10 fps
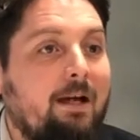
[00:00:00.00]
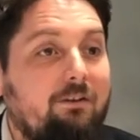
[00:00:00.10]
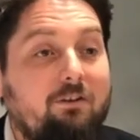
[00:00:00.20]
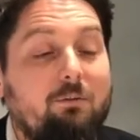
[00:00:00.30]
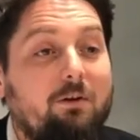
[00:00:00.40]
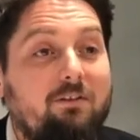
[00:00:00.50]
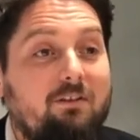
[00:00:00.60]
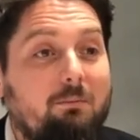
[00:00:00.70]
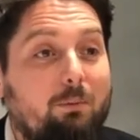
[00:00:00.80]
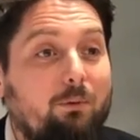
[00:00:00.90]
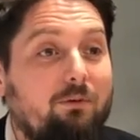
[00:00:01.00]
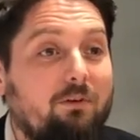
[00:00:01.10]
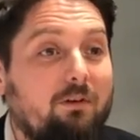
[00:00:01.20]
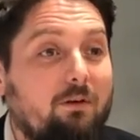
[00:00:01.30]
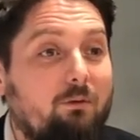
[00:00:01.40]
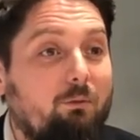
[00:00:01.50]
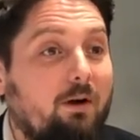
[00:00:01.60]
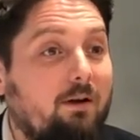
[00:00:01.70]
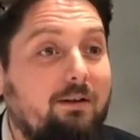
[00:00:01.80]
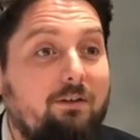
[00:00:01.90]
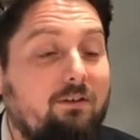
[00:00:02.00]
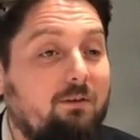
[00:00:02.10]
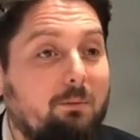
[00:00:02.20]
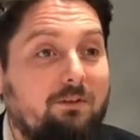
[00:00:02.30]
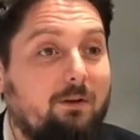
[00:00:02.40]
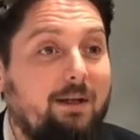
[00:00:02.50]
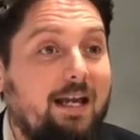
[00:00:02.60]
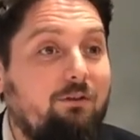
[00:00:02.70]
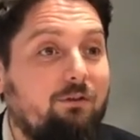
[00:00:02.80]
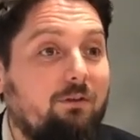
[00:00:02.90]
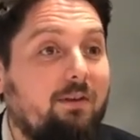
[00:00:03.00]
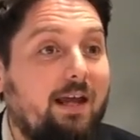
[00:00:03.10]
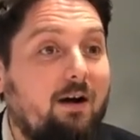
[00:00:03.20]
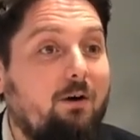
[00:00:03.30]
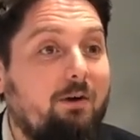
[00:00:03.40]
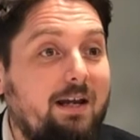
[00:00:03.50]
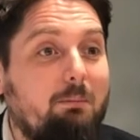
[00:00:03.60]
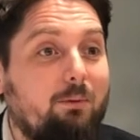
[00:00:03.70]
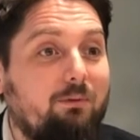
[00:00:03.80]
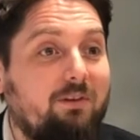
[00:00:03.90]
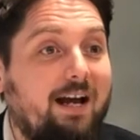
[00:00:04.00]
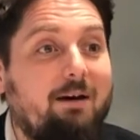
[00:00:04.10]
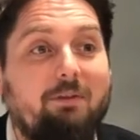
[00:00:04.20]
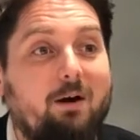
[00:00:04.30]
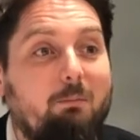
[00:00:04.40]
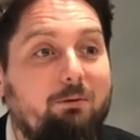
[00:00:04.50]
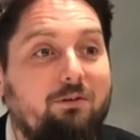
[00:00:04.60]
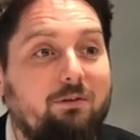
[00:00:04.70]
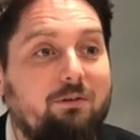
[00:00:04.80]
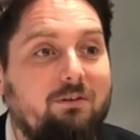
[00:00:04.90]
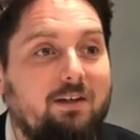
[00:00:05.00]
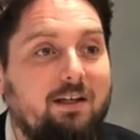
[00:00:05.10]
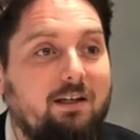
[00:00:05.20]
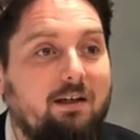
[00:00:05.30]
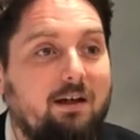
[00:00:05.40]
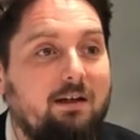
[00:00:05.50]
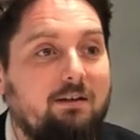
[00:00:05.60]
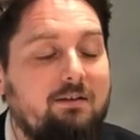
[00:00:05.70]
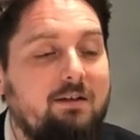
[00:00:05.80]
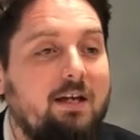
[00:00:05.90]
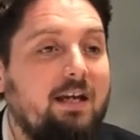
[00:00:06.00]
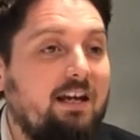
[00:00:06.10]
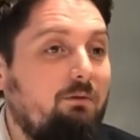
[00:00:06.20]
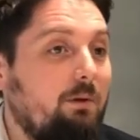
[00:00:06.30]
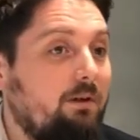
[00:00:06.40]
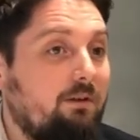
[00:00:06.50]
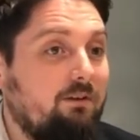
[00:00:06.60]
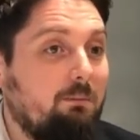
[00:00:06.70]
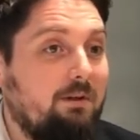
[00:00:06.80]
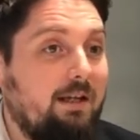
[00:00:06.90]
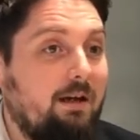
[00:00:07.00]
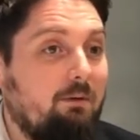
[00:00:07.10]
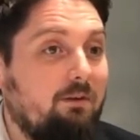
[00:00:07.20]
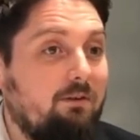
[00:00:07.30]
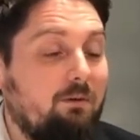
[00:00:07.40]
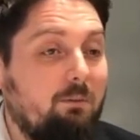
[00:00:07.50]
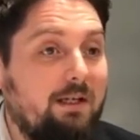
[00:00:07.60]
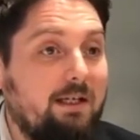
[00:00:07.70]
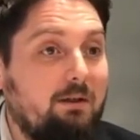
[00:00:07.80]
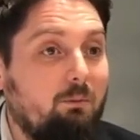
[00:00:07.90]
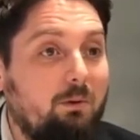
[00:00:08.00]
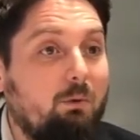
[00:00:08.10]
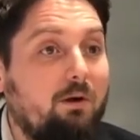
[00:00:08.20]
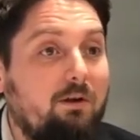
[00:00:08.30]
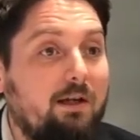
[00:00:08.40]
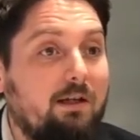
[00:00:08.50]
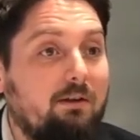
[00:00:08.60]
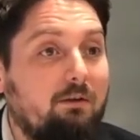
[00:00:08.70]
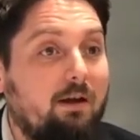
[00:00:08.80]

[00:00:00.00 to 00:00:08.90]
So to us it's important that regardless of someone's location, they are able to have that opportunity. And if we look at some of the areas that we work in,